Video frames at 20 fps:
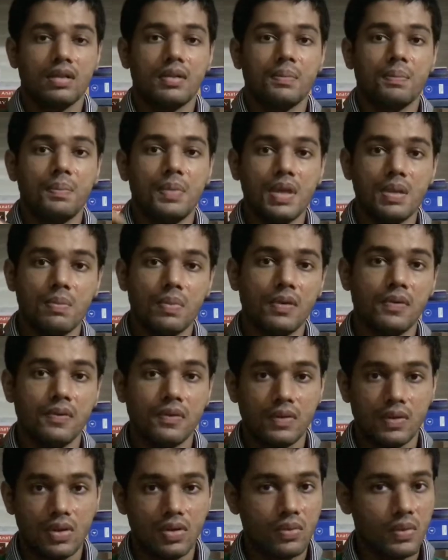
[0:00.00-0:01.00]
PEEP of
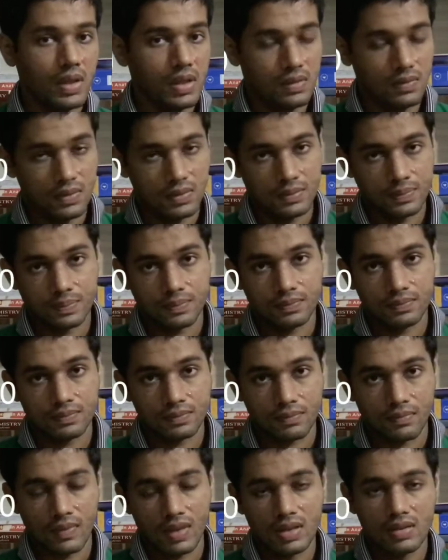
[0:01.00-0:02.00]
12.
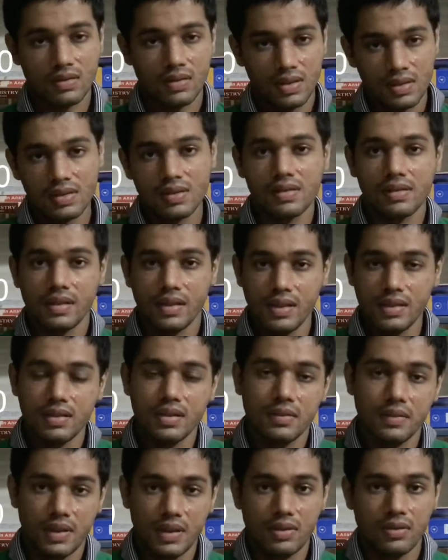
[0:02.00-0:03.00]
So this is an easy
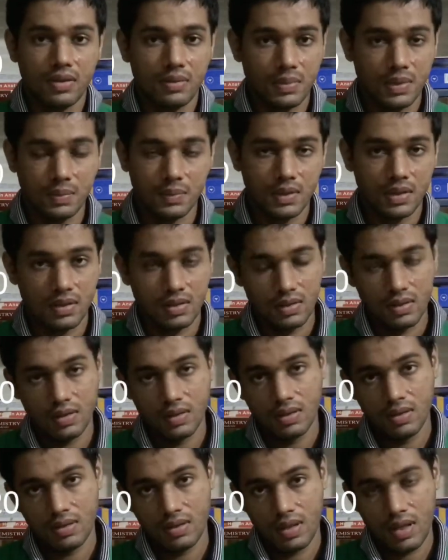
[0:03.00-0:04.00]
way to remember the
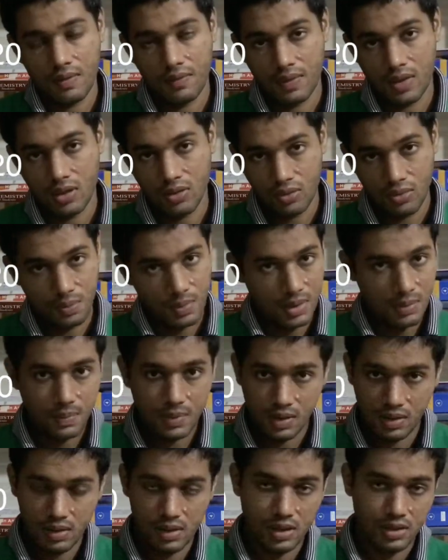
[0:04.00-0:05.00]
FiO2 PEEP
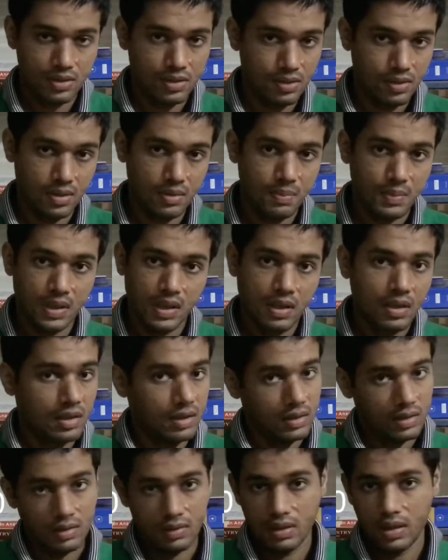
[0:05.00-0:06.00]
relationship.
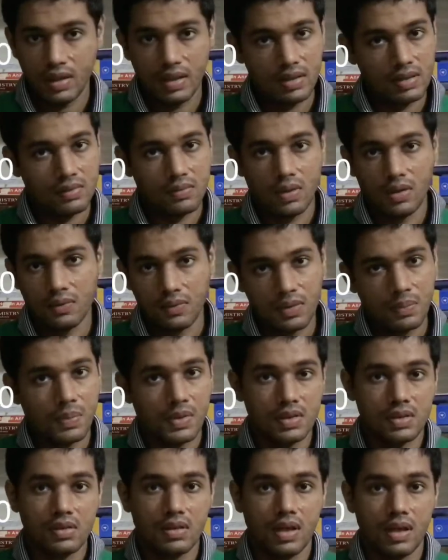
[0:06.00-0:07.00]
That is one of the
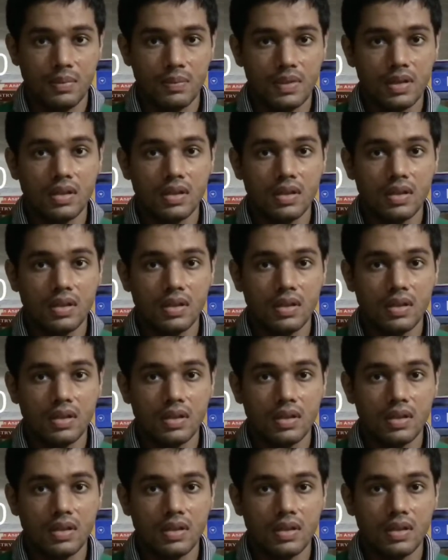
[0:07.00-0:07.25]
prescribed